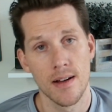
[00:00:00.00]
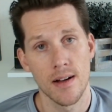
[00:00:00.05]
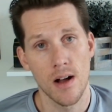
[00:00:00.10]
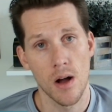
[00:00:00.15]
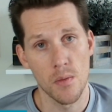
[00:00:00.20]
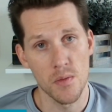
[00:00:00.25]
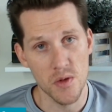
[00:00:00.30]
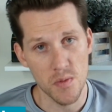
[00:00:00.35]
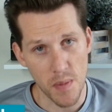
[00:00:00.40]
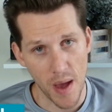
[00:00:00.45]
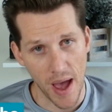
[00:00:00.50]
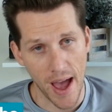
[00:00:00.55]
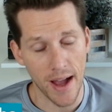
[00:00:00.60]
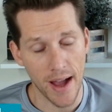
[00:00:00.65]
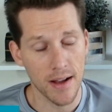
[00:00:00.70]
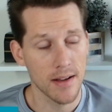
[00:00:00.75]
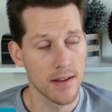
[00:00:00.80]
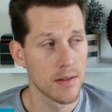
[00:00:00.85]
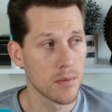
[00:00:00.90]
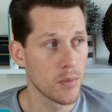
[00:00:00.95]
comes
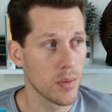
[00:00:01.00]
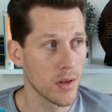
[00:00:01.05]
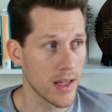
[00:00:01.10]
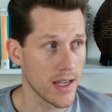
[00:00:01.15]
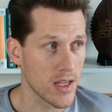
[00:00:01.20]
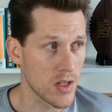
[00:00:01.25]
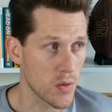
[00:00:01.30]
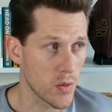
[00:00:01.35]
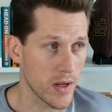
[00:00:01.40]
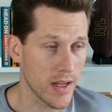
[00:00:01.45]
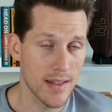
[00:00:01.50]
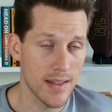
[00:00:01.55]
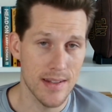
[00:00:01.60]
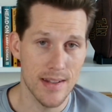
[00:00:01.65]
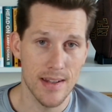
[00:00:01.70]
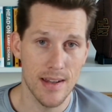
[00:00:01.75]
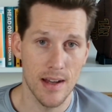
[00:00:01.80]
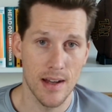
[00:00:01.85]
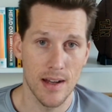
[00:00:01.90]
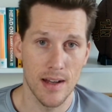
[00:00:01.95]
back, plays week
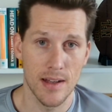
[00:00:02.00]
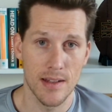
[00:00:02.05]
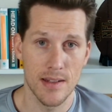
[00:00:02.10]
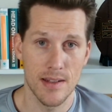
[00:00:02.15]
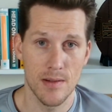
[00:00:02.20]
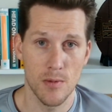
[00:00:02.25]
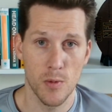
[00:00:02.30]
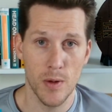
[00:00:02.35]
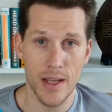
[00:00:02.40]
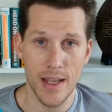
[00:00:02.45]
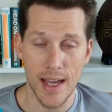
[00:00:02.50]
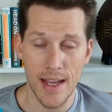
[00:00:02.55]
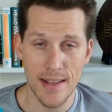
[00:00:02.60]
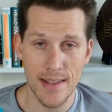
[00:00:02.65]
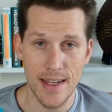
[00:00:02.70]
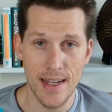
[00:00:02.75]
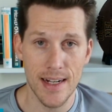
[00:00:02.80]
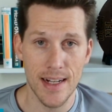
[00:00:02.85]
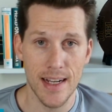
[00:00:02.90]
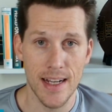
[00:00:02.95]

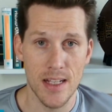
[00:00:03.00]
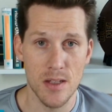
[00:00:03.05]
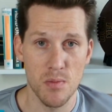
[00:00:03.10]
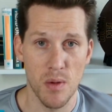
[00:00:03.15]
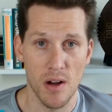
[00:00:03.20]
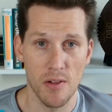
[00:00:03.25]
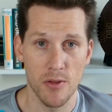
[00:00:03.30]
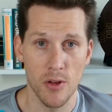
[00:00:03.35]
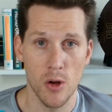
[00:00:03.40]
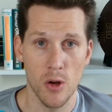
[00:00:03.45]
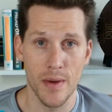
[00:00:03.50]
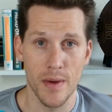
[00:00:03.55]
18 against Buffalo,